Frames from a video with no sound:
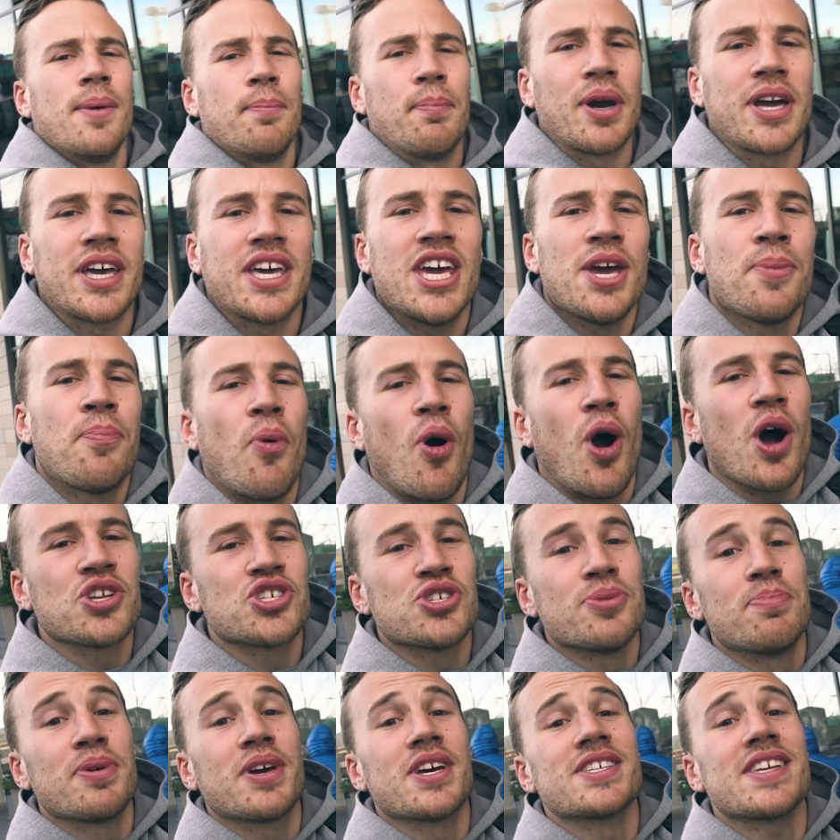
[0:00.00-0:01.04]
but keep
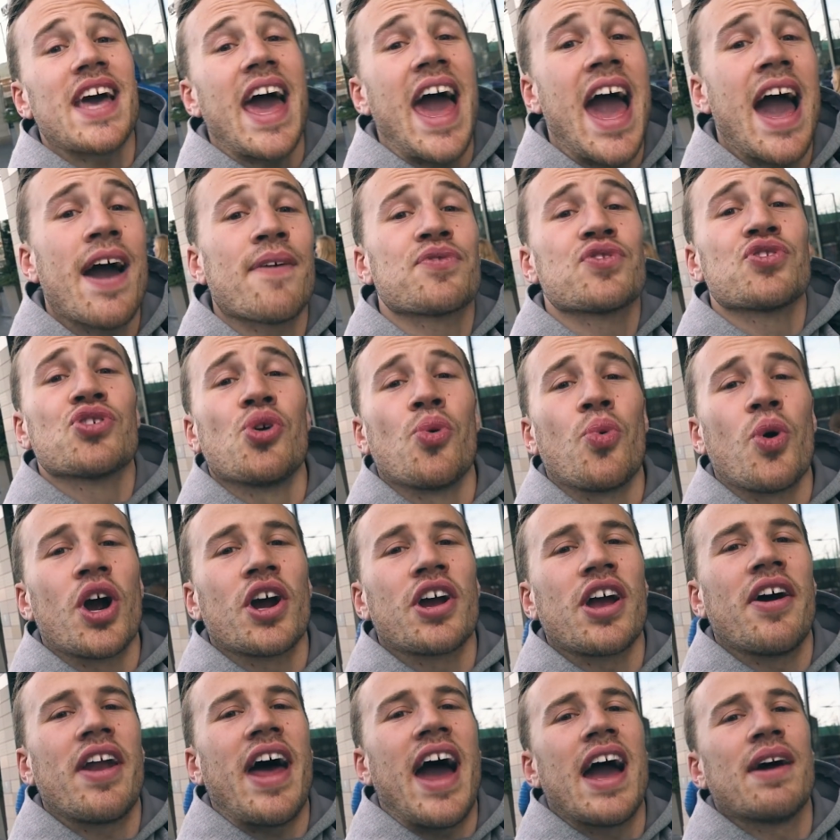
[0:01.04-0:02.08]
watching because after the
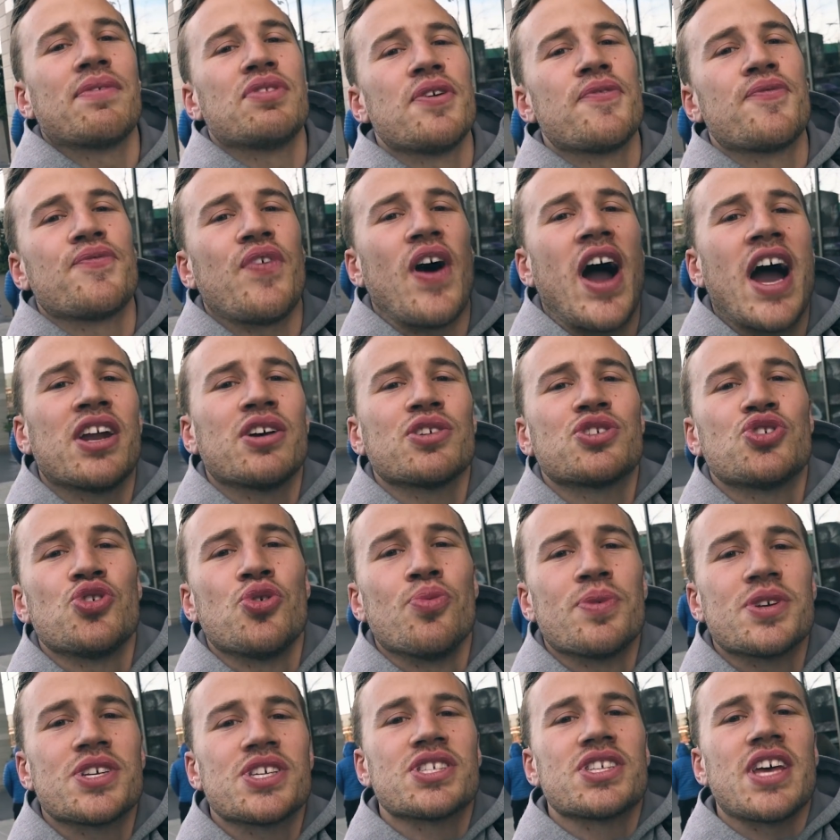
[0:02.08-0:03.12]
workout, I have the final 2
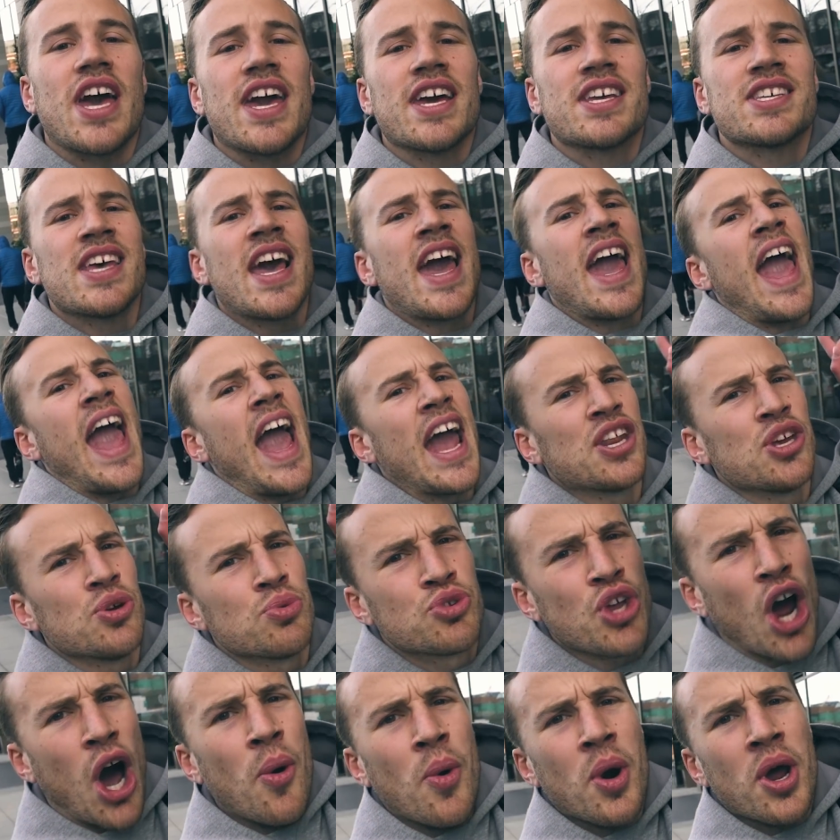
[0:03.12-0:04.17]
mistakes, and
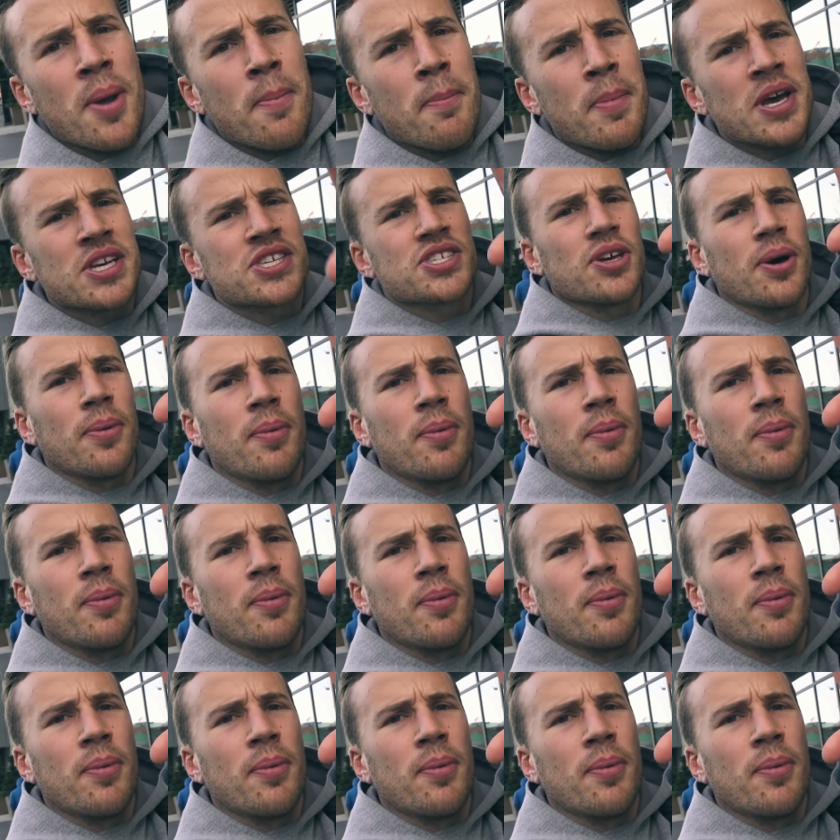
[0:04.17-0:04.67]
you don't want to miss